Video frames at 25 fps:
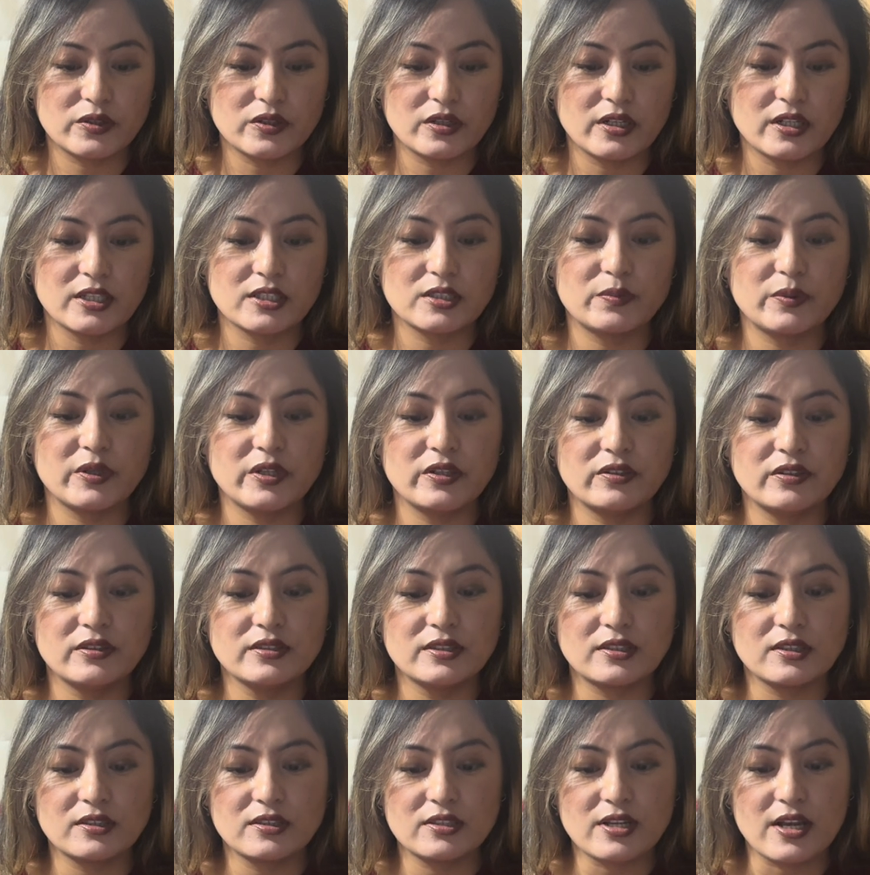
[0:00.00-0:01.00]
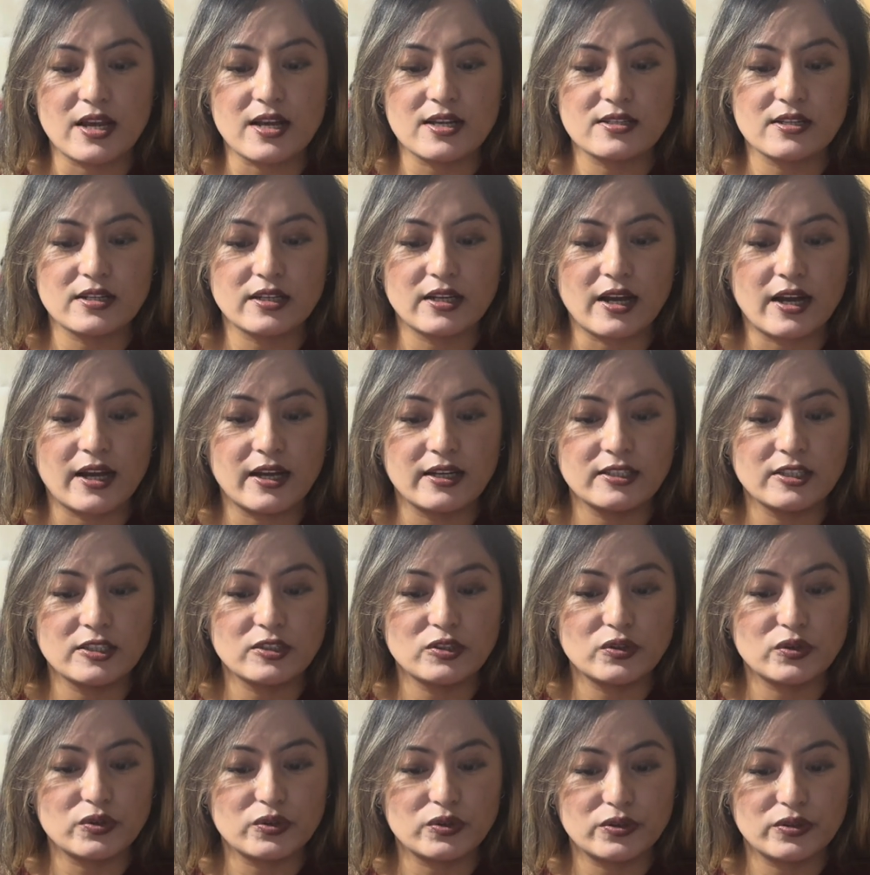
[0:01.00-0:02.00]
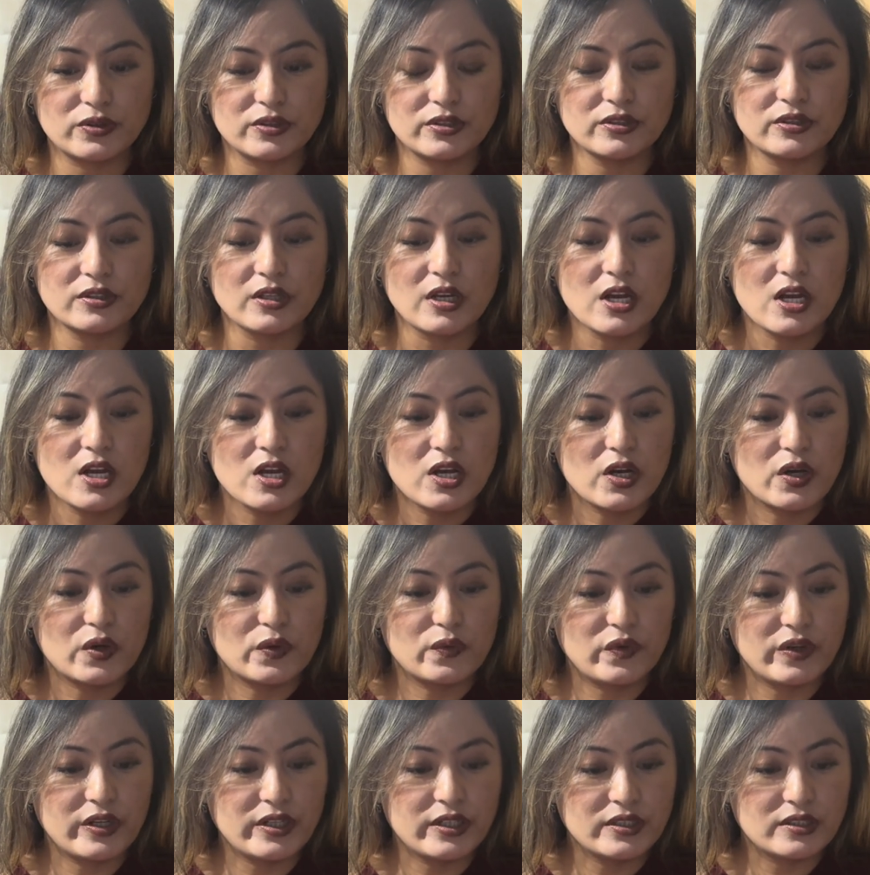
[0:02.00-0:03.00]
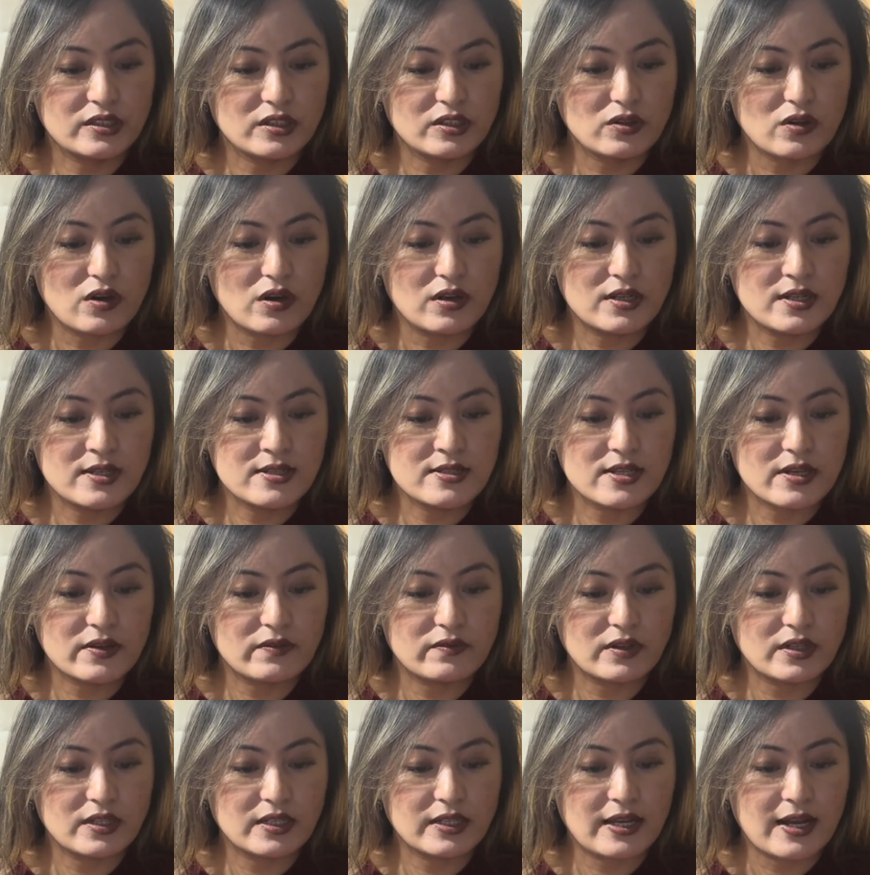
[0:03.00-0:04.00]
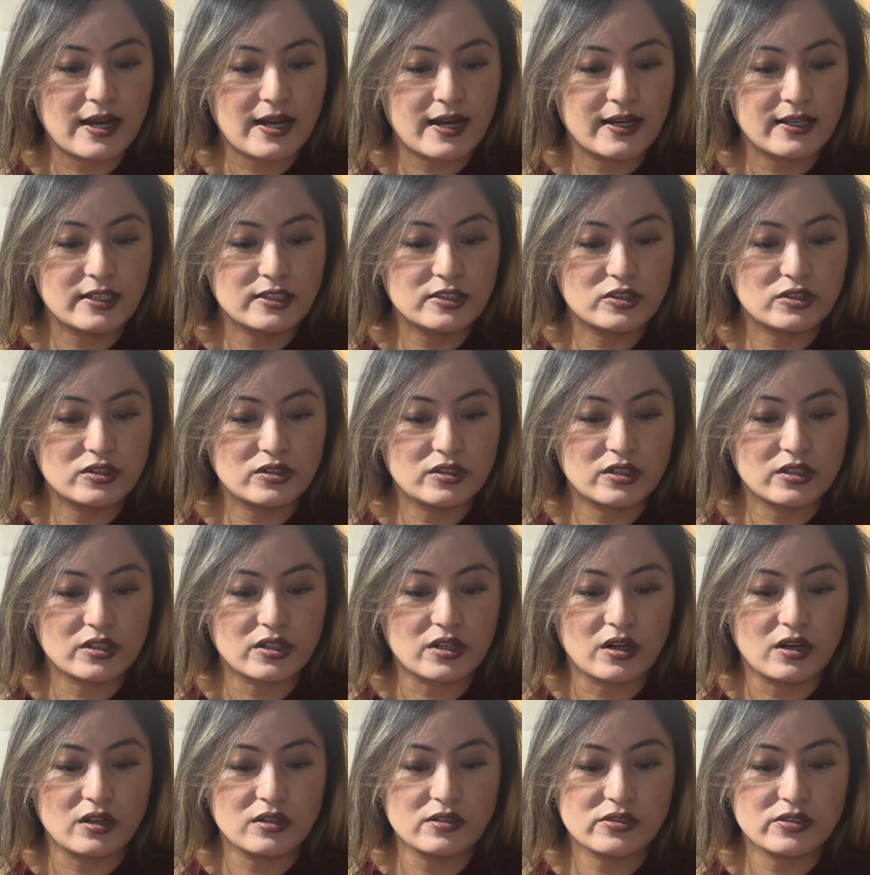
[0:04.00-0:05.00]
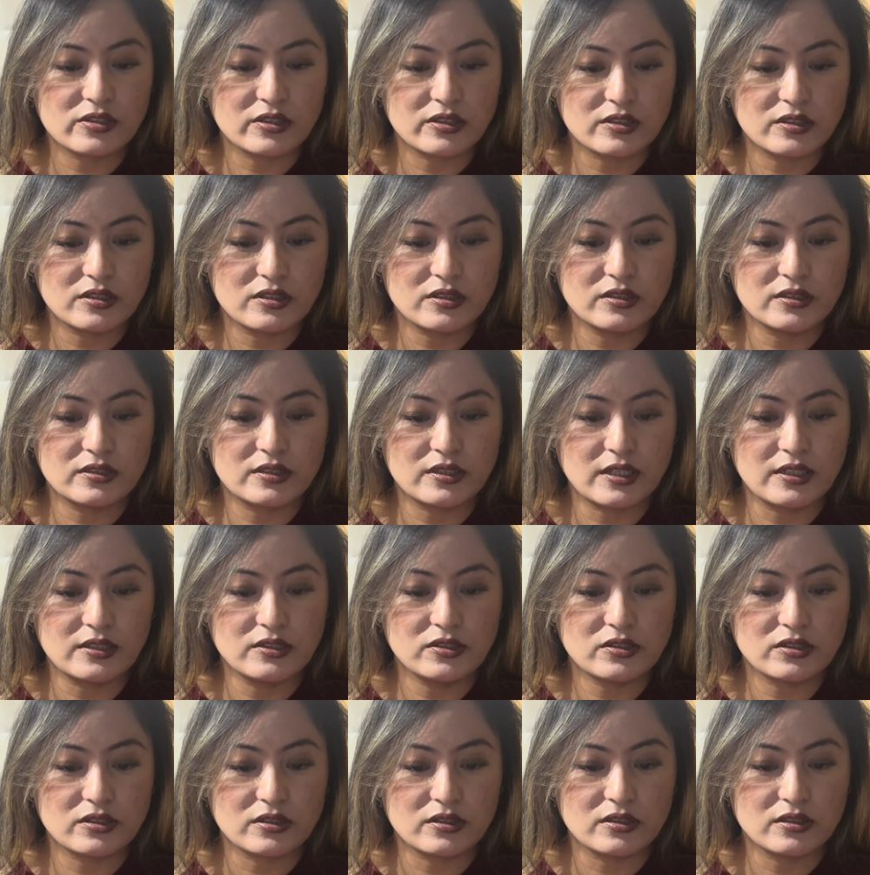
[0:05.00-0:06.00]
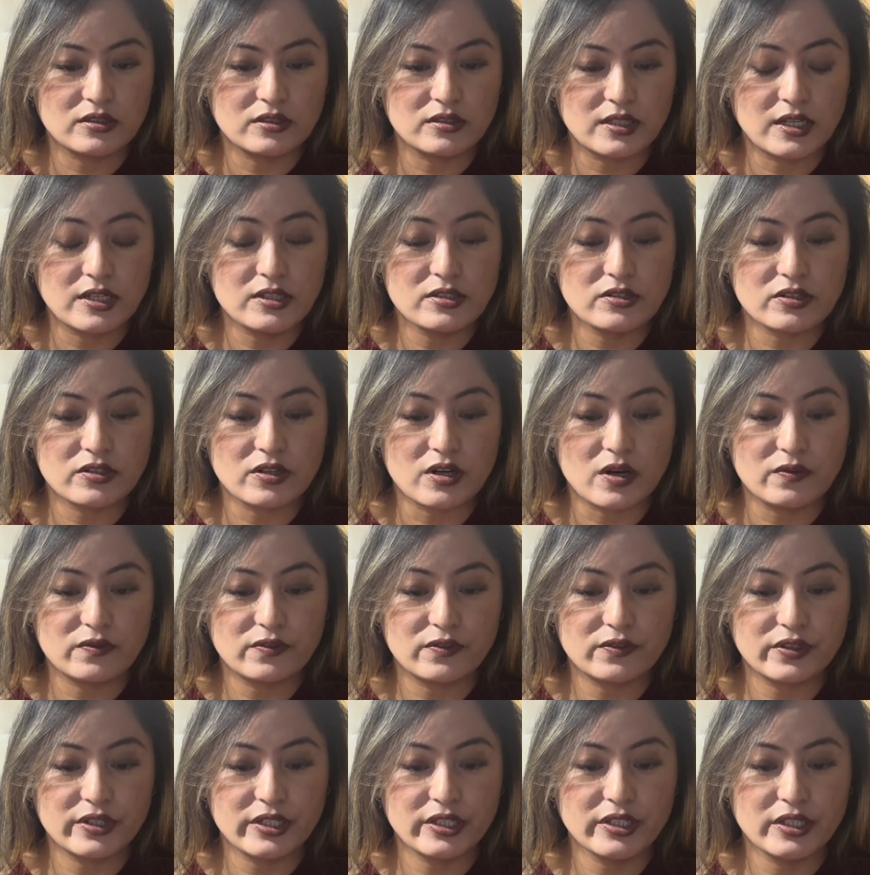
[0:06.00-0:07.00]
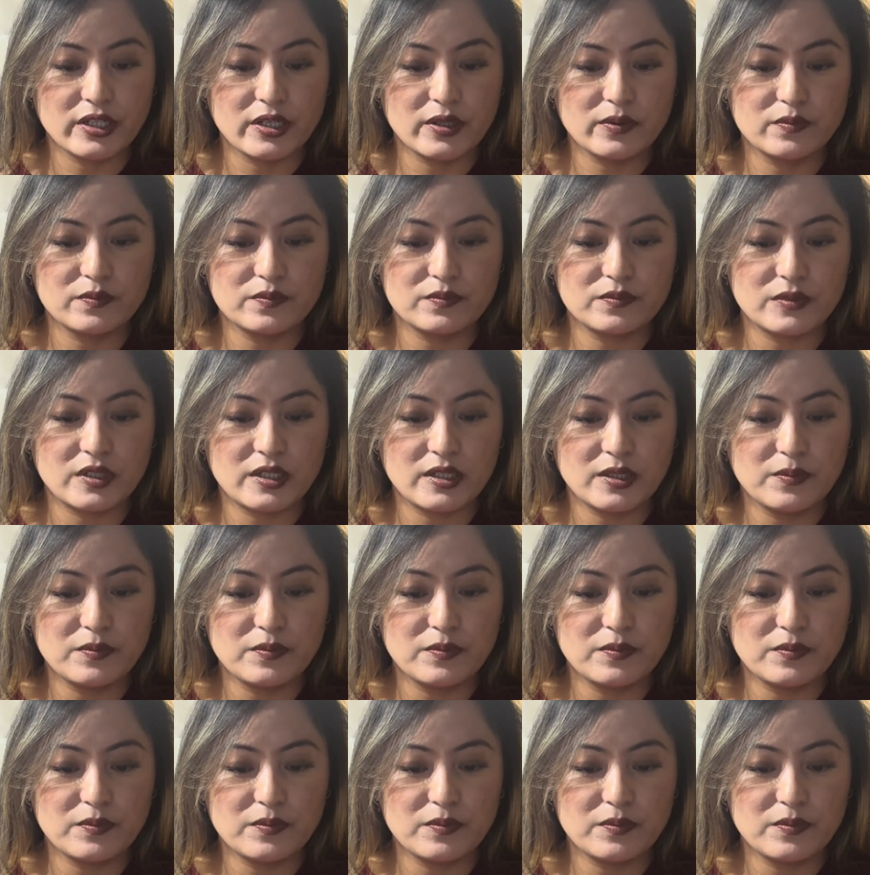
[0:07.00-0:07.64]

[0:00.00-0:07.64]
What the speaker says: experience such as a guided tours with knowledgeable guide to the cultural center offering